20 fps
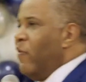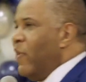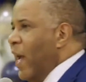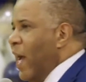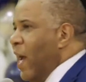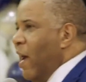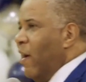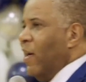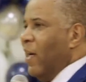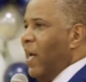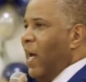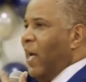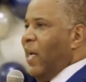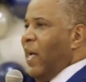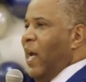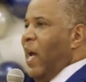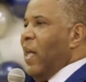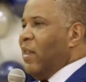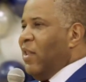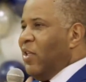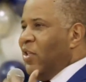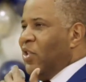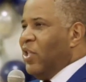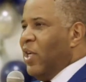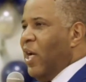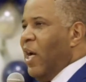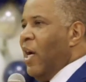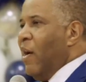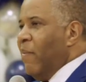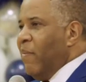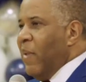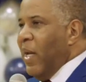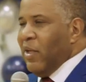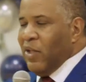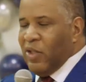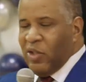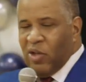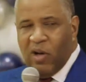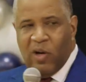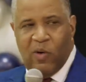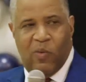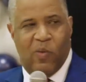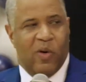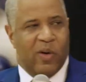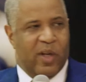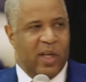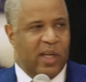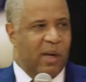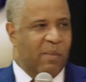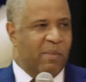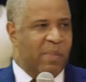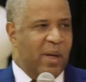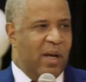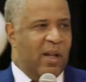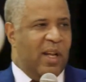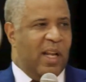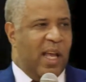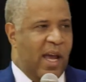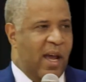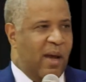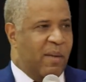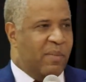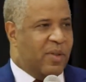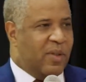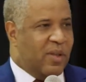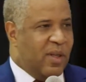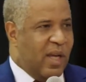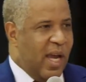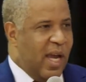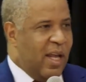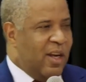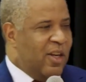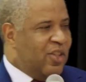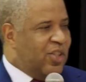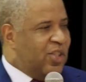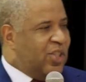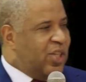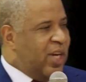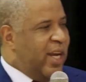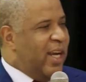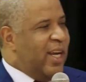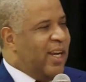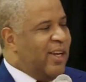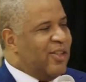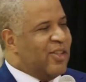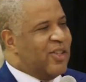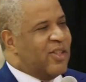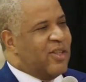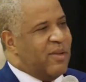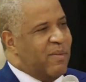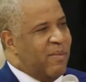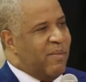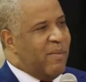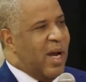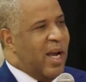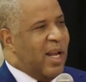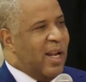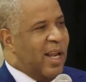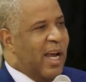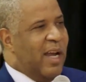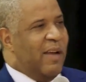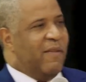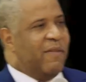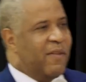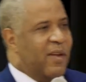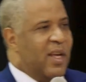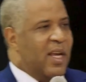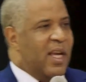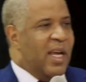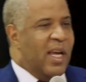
down and I got the job and started working at Bell Labs, and it changed my life.